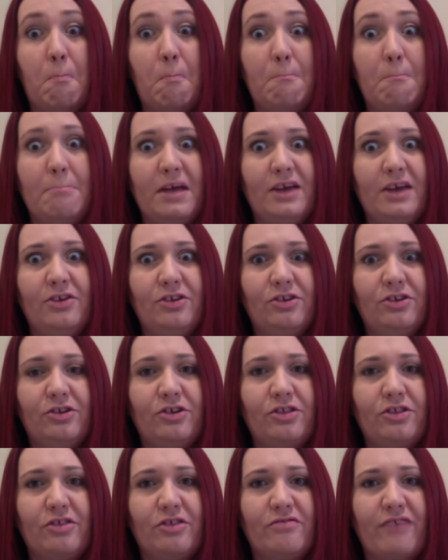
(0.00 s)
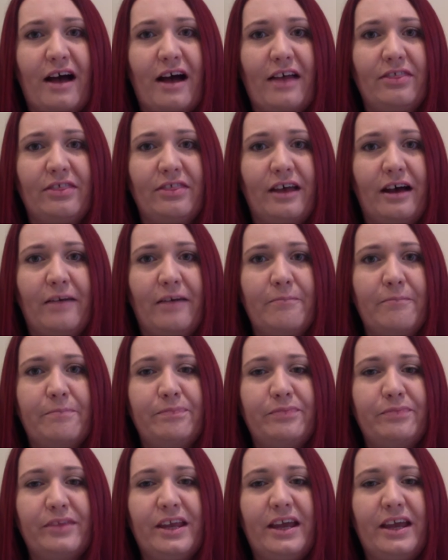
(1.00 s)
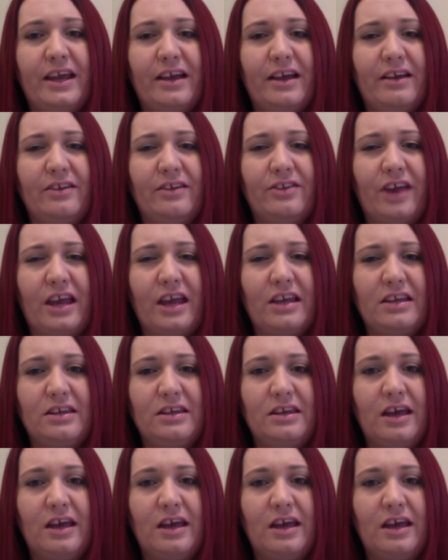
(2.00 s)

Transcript: missed the fact that it can take